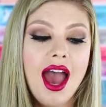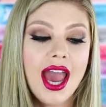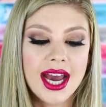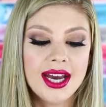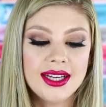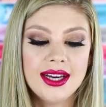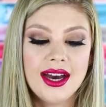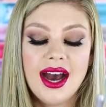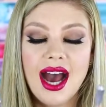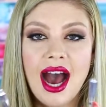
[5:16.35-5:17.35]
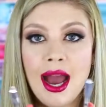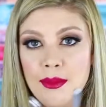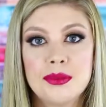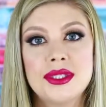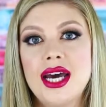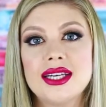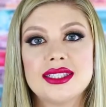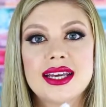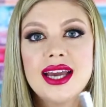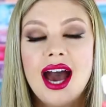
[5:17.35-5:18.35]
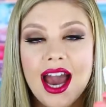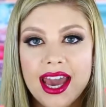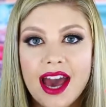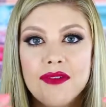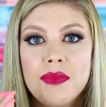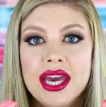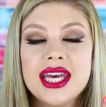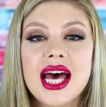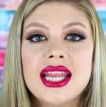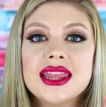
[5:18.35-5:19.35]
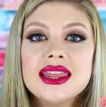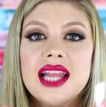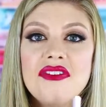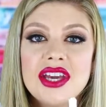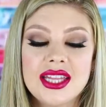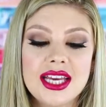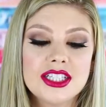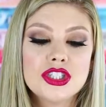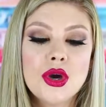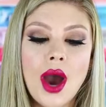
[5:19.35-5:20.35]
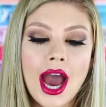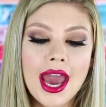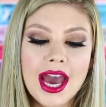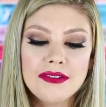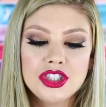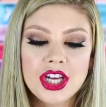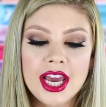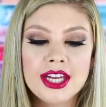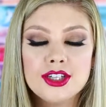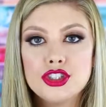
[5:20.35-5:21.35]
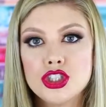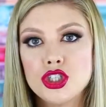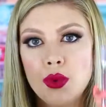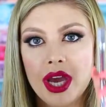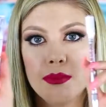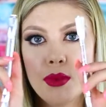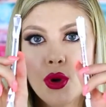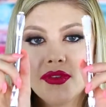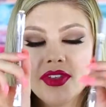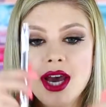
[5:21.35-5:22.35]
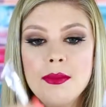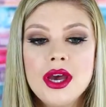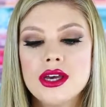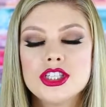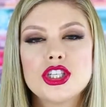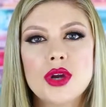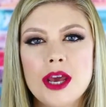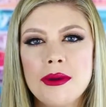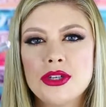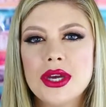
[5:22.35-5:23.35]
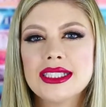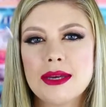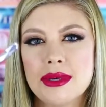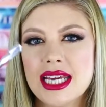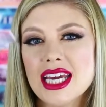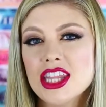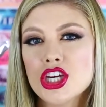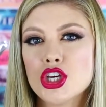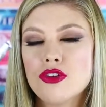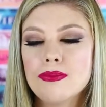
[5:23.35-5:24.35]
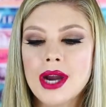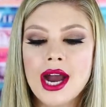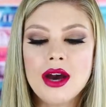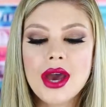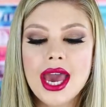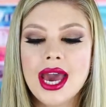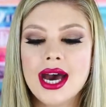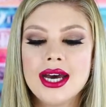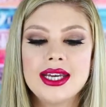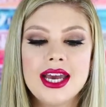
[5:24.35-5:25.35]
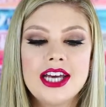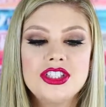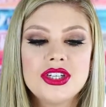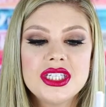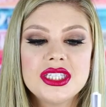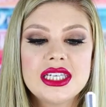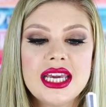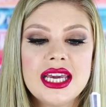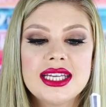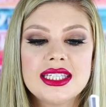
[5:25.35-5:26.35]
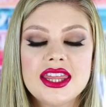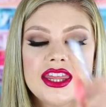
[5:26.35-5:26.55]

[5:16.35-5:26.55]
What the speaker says: and I'm obsessed. Like, I have been loving these. So I have shade 2 in both of them. So what I've been doing is I've been taking the Goof Brow, and as you can see, it's a